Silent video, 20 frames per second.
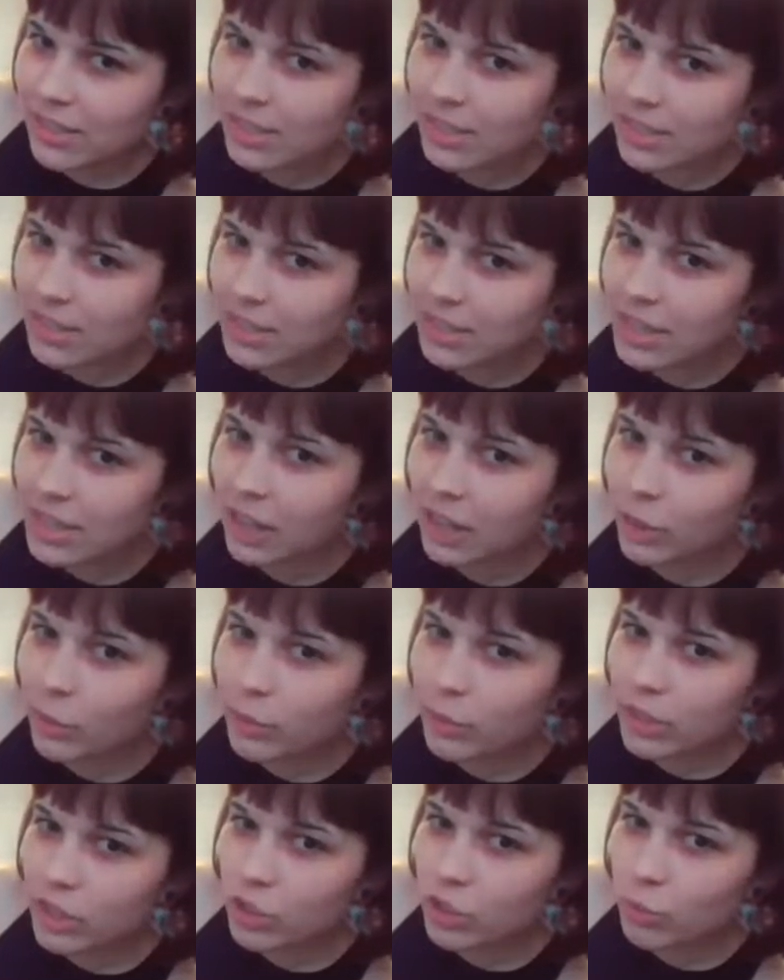
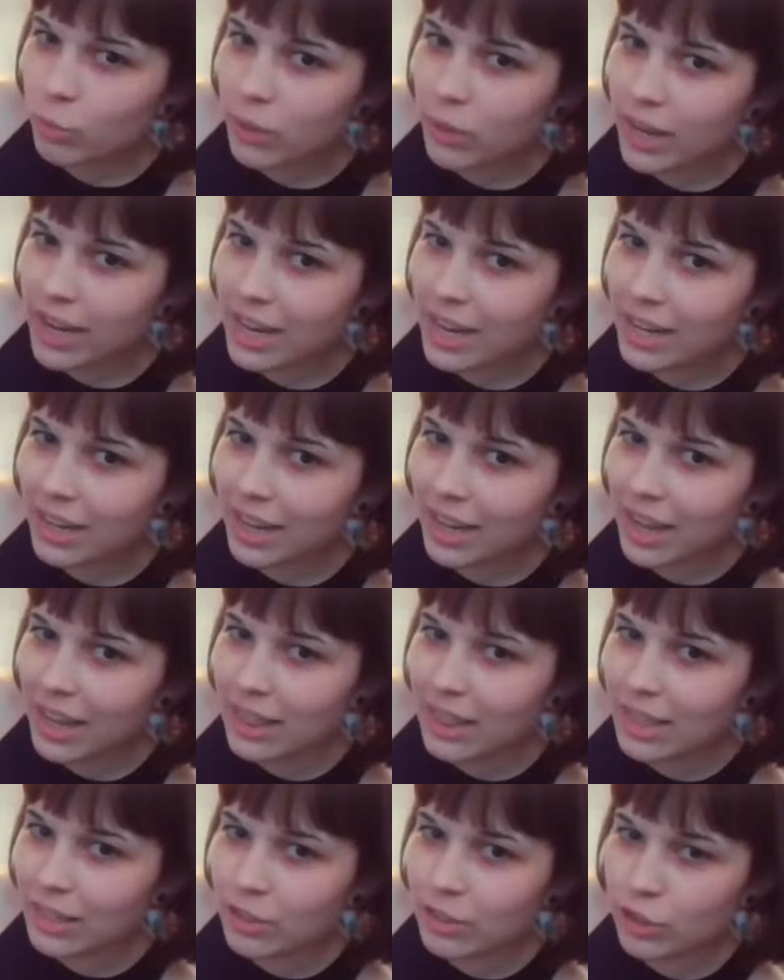yellowish white
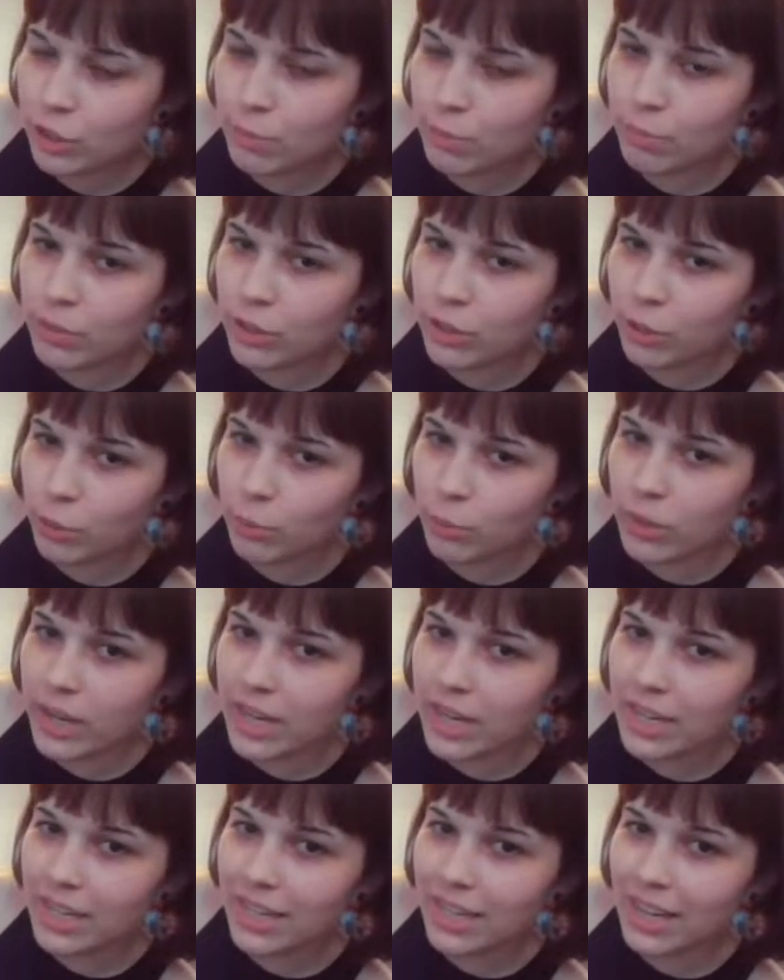and then just pure
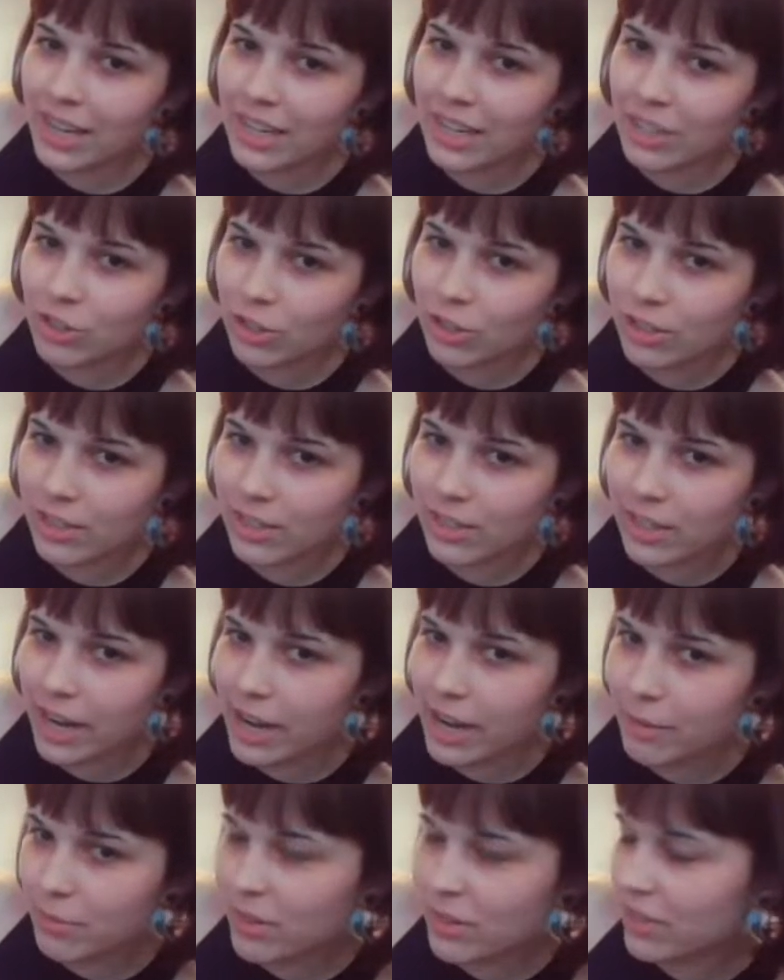white and it just
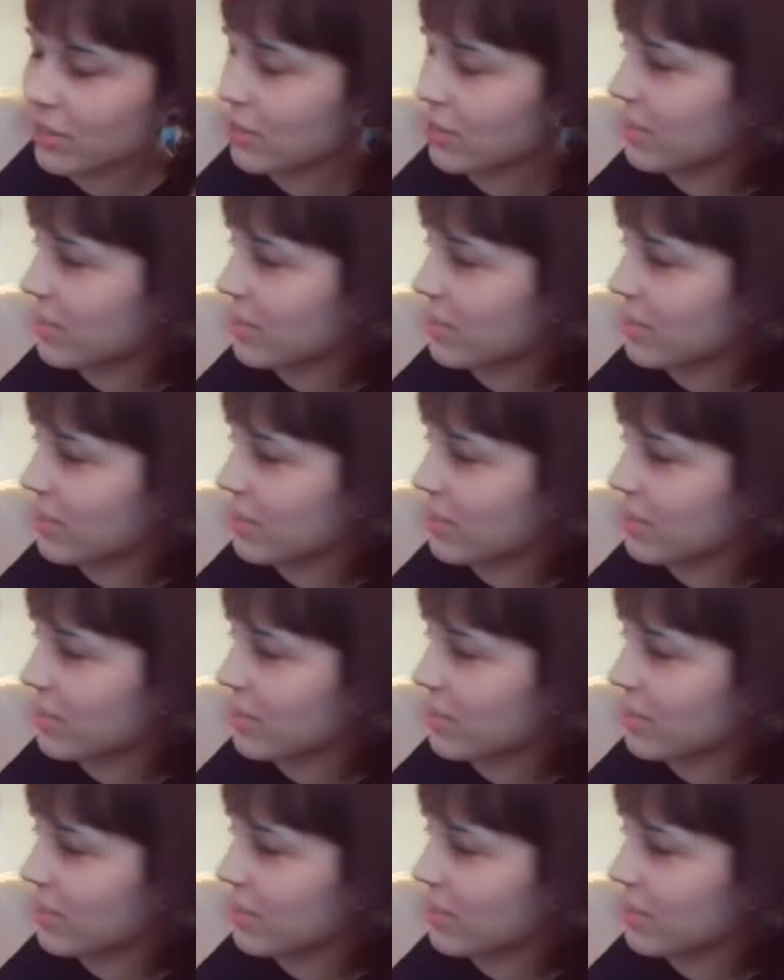stops.